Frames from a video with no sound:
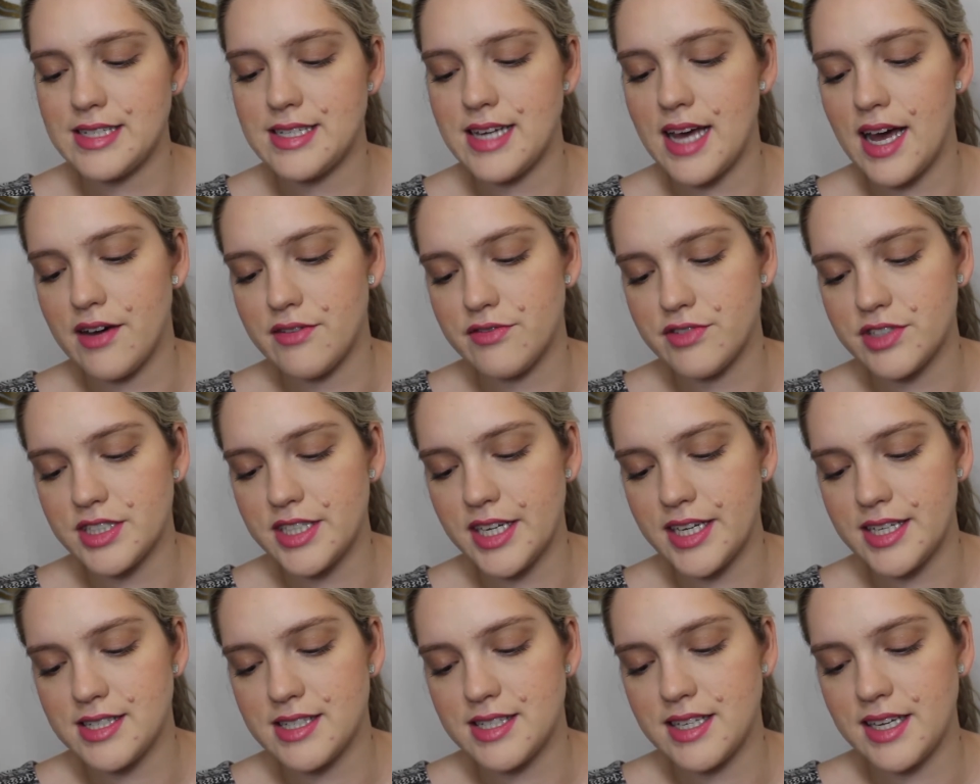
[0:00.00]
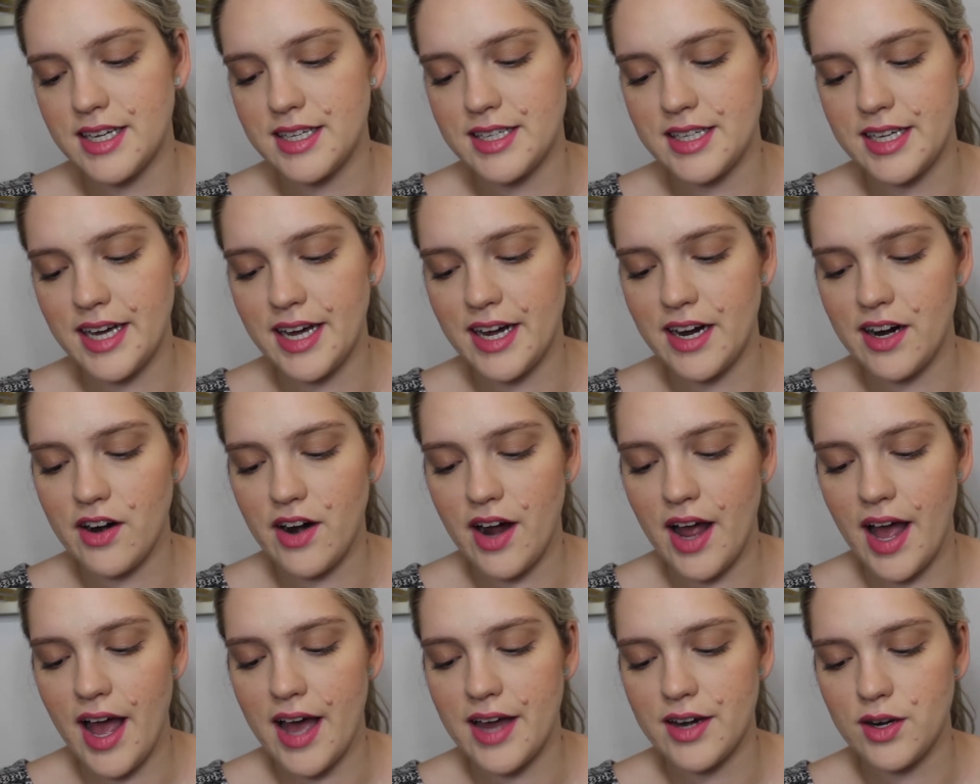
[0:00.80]
to Everyday
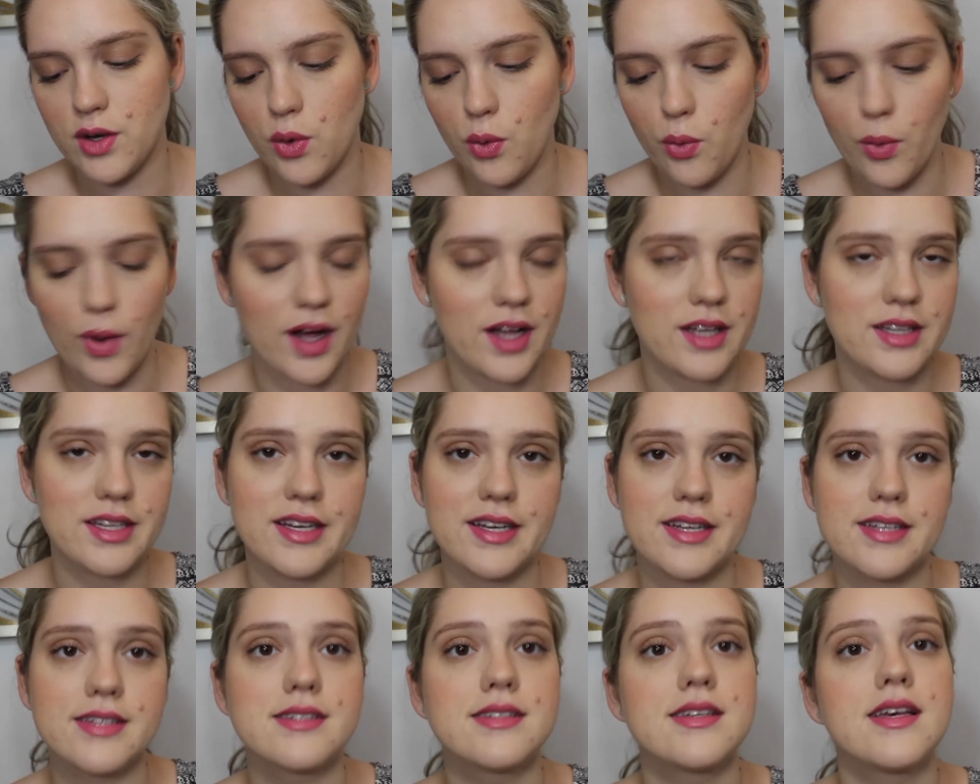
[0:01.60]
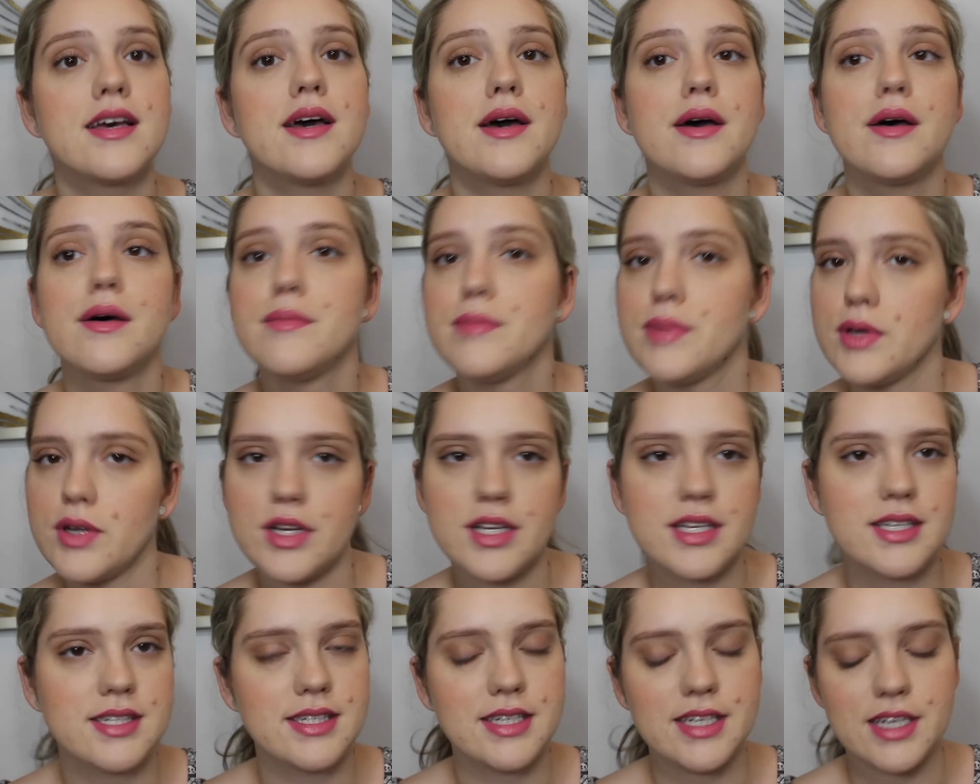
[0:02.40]
Skincare and Wellness,
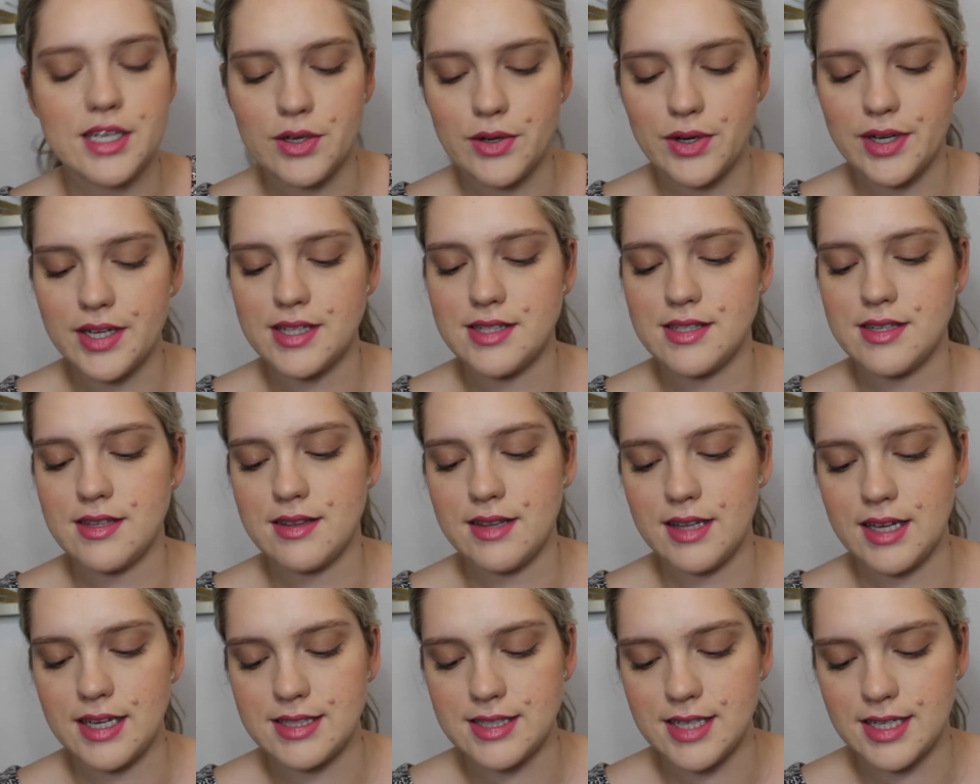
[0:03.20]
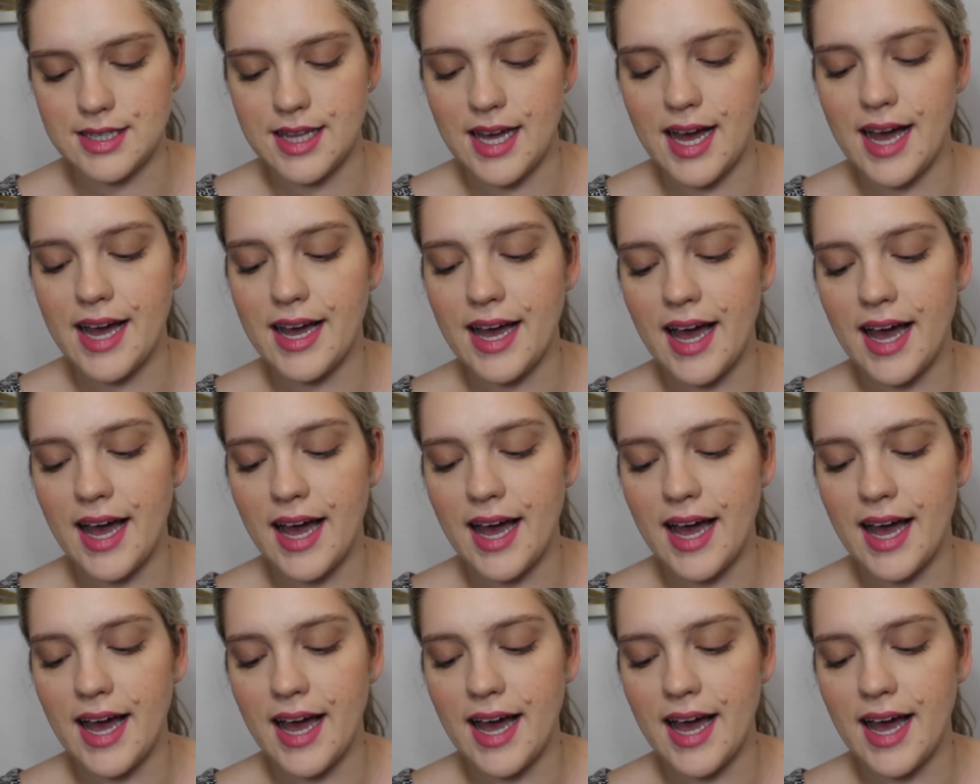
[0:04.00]
Beauty Secrets, and things like that.